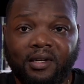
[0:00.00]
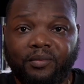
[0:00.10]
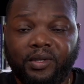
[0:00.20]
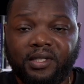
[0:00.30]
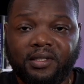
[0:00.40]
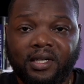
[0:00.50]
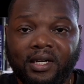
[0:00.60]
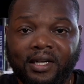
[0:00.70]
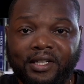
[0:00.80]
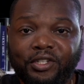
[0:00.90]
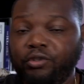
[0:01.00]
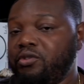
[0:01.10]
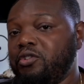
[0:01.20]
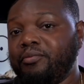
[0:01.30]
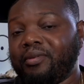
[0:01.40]
with
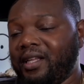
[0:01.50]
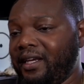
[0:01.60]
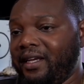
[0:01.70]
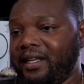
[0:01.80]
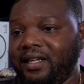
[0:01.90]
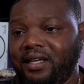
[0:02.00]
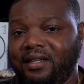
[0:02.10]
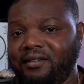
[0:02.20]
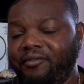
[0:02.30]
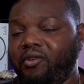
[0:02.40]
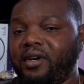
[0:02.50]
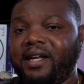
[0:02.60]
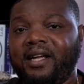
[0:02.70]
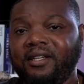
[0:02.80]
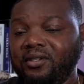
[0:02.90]
YouTube playing and
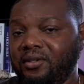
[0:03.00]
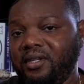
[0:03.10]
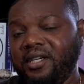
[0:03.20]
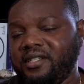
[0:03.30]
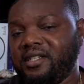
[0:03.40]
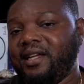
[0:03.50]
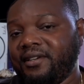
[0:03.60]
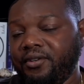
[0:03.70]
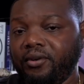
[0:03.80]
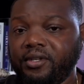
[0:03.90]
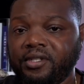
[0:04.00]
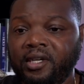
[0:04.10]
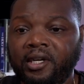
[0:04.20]
Fortnite going, and there's a lot of noise.